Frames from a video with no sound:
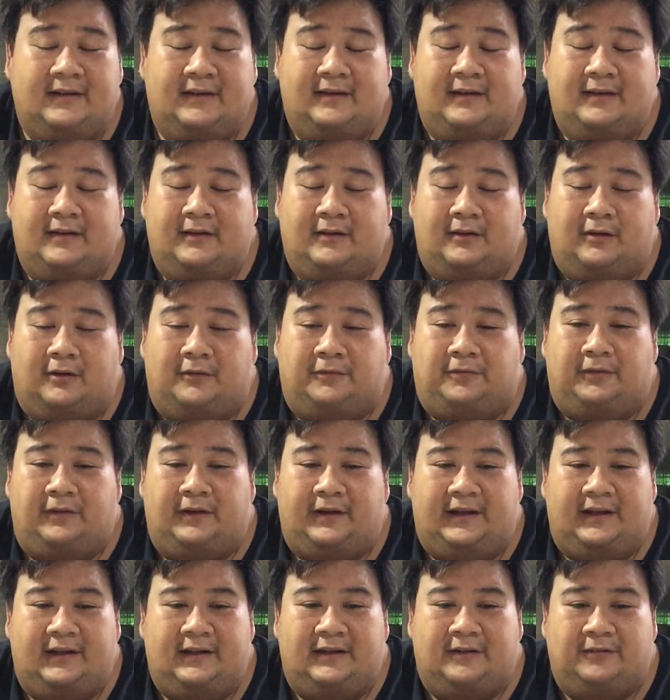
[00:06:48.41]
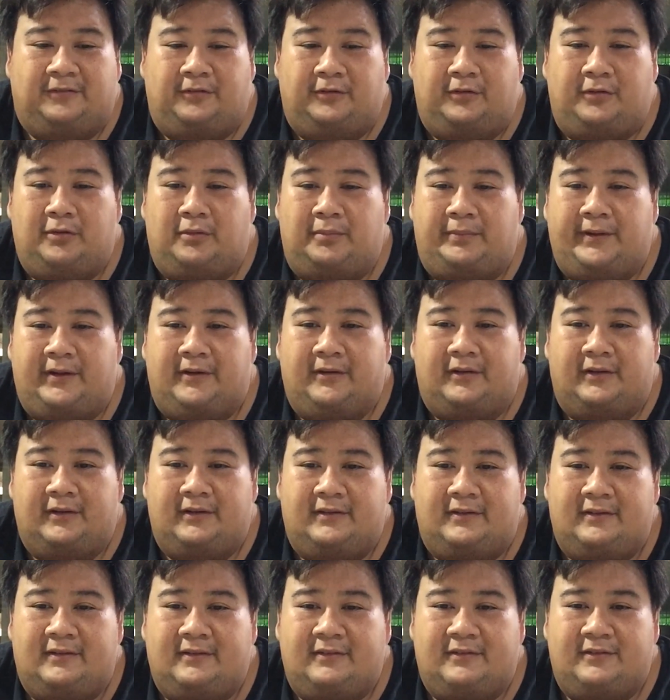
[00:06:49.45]
hopefully the food will be good
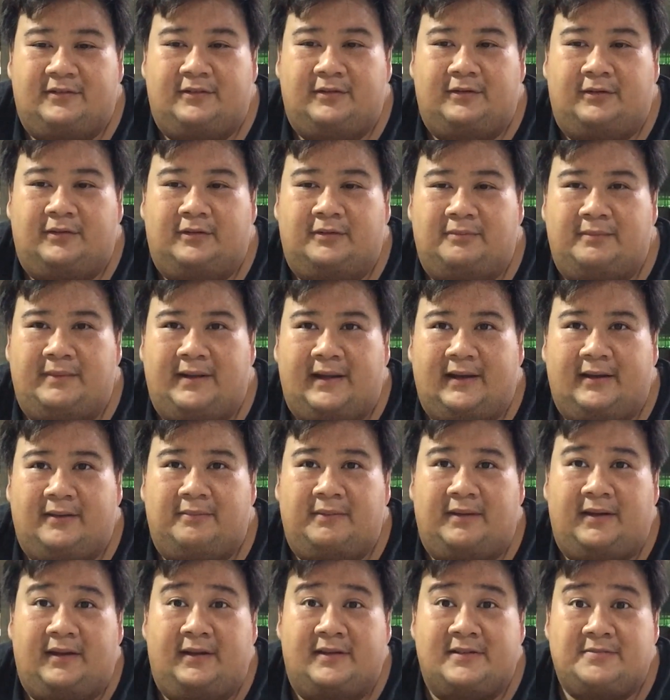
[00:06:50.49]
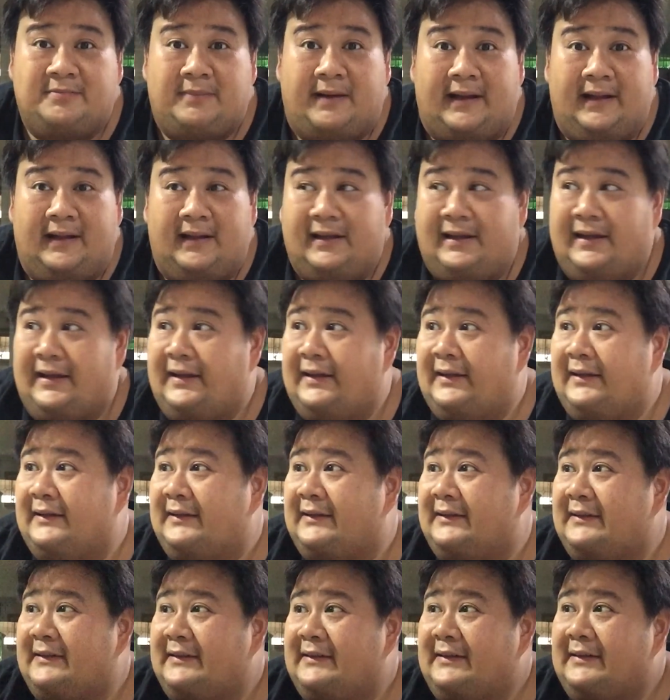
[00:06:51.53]
to make me smile again.
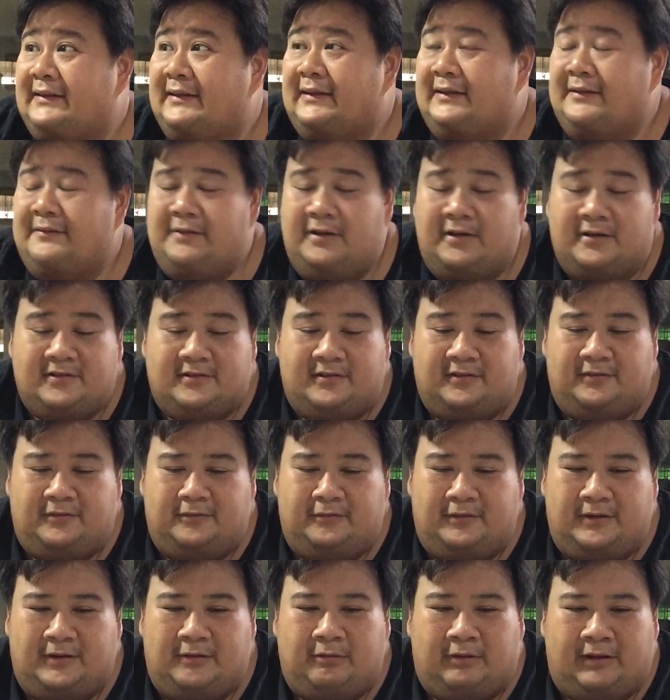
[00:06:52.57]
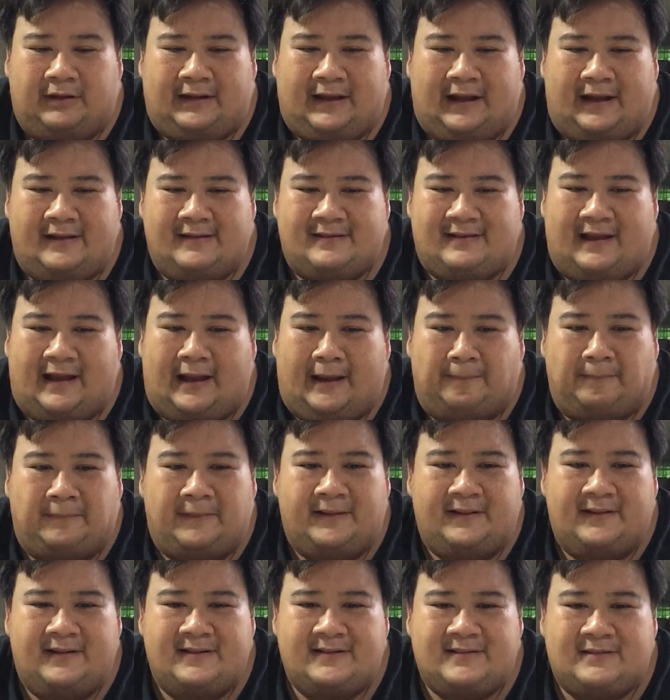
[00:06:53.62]
Because with what has happened
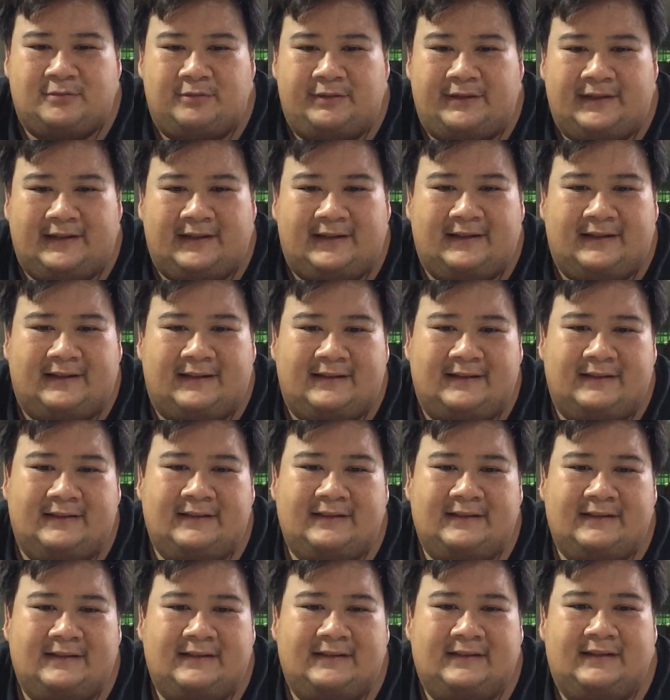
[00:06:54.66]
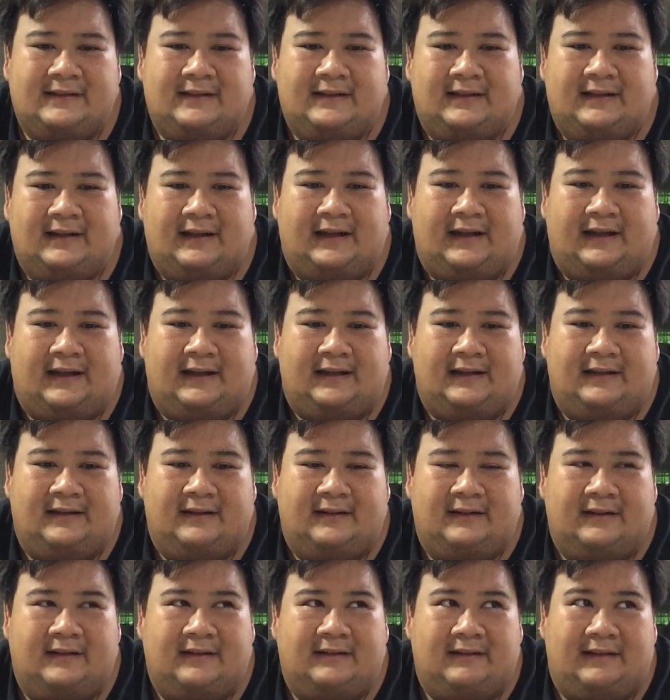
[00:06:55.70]
this week
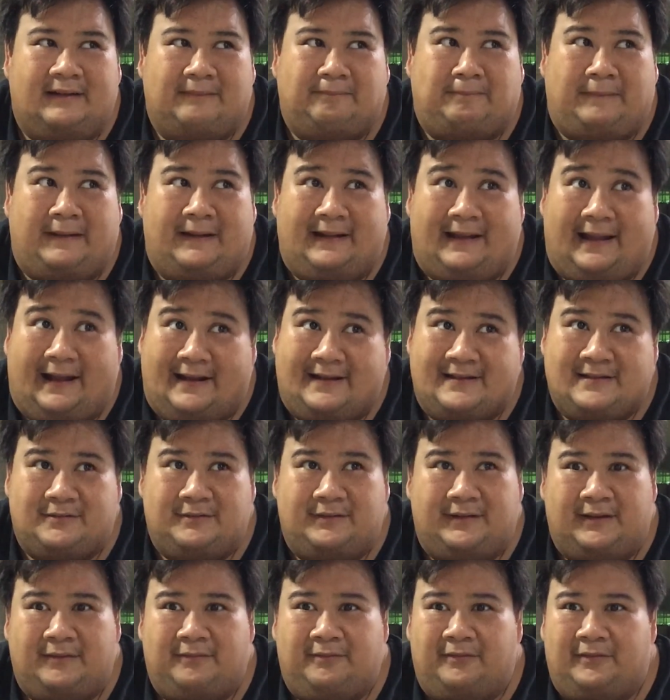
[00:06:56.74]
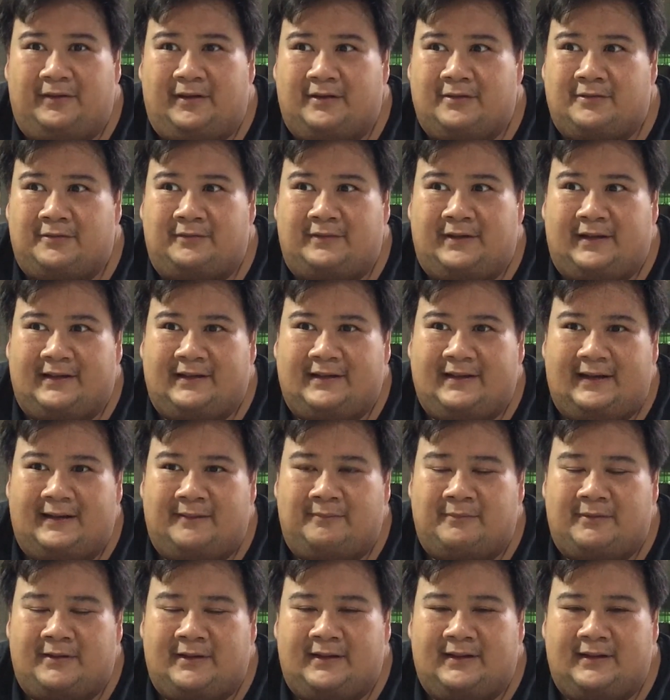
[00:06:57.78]
and last week because of that
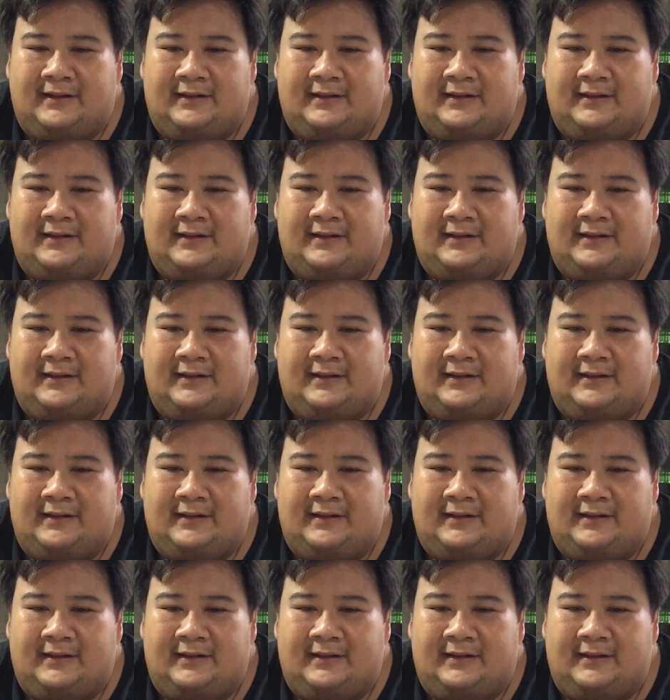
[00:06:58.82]
camera,